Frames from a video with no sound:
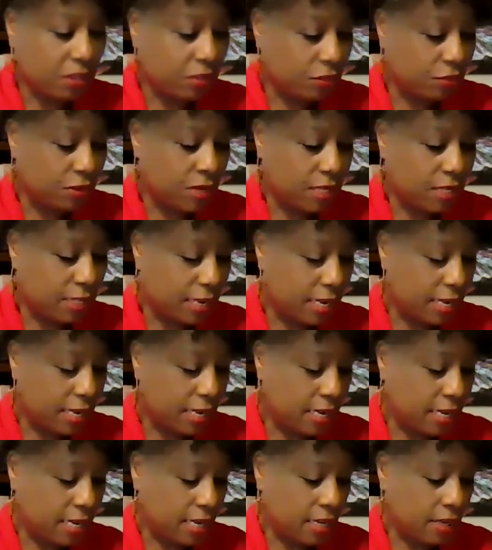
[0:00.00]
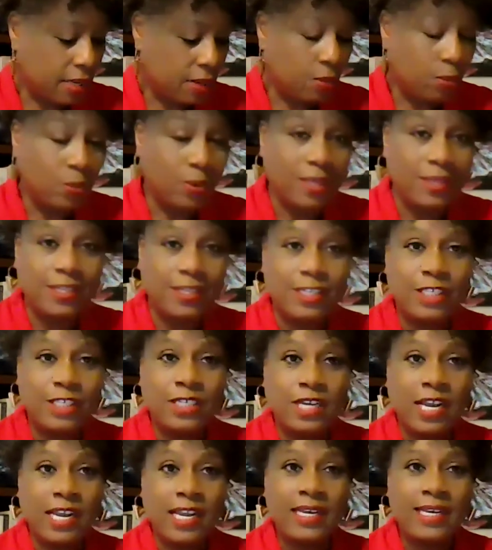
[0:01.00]
coming through Atlanta
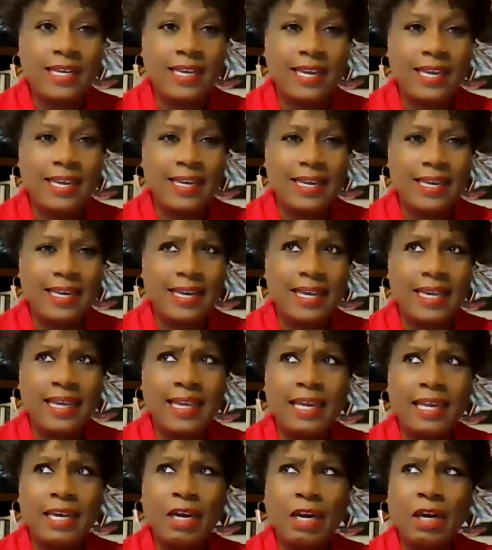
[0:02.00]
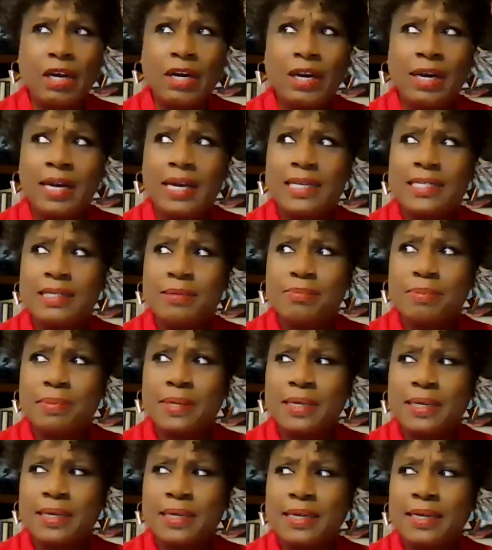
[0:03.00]
with Jane Kennedy and her
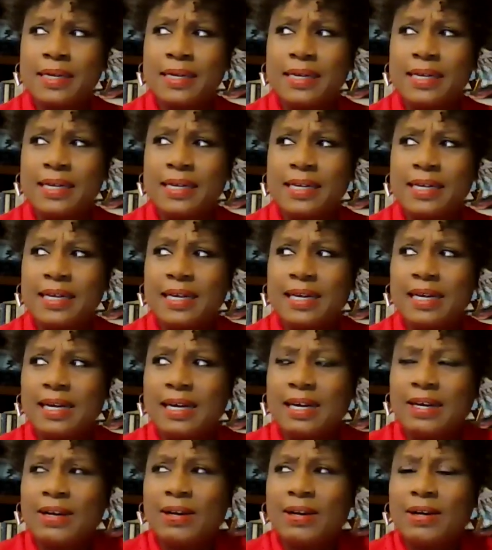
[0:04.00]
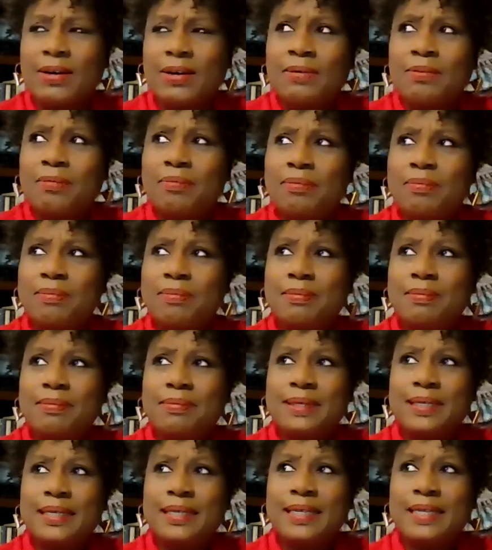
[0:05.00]
husband, um,
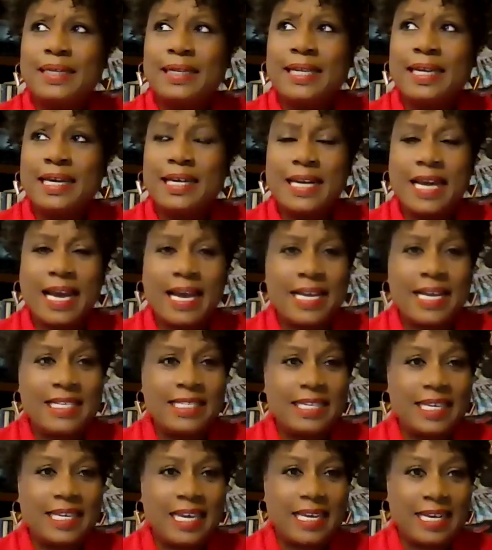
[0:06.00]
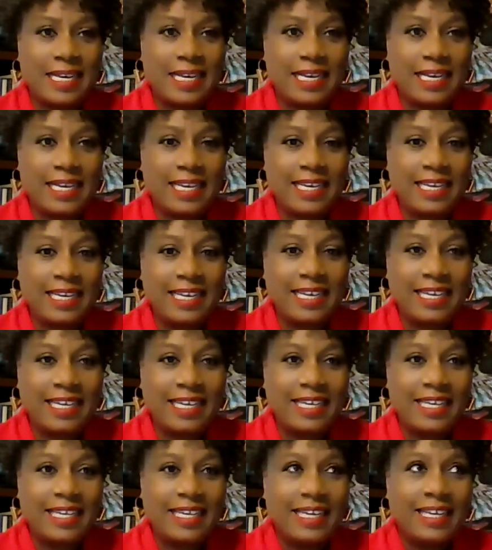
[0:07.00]
Leon Isaac Kennedy.
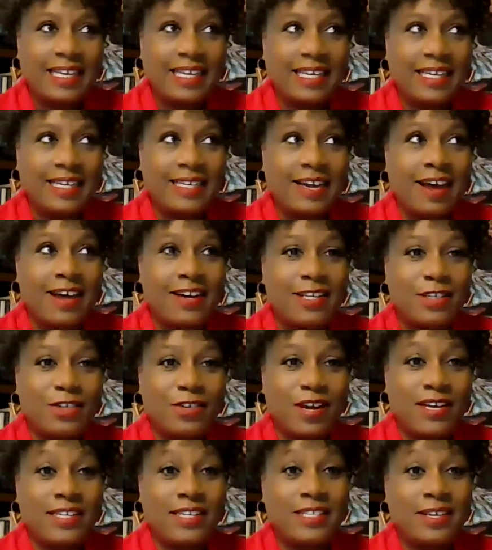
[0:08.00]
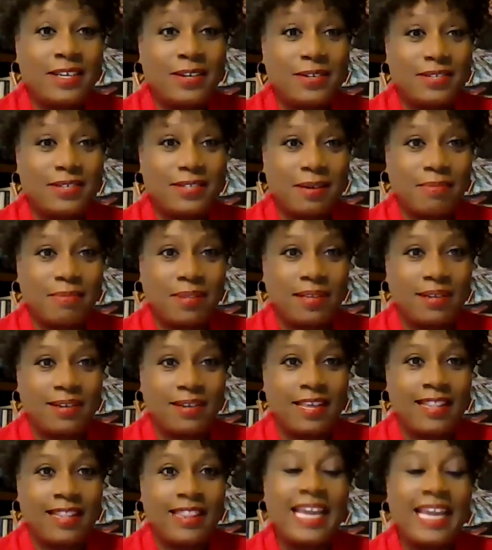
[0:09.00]
God is trying to tell you
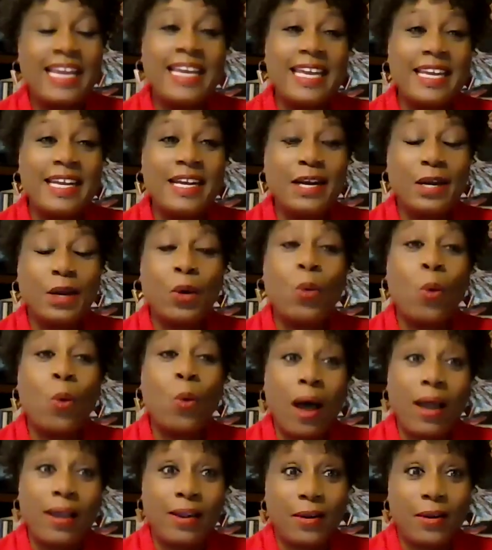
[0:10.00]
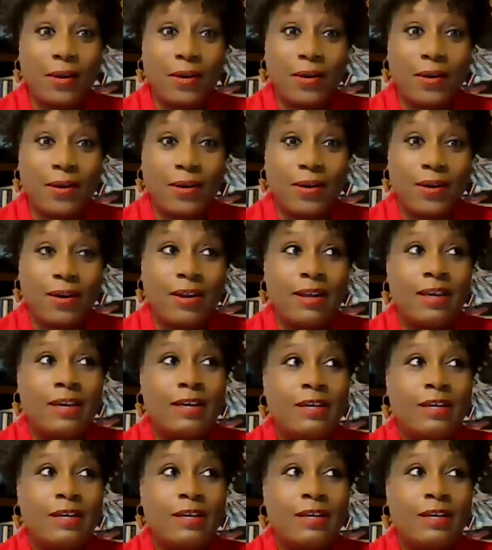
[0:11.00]
something. And they needed a choir.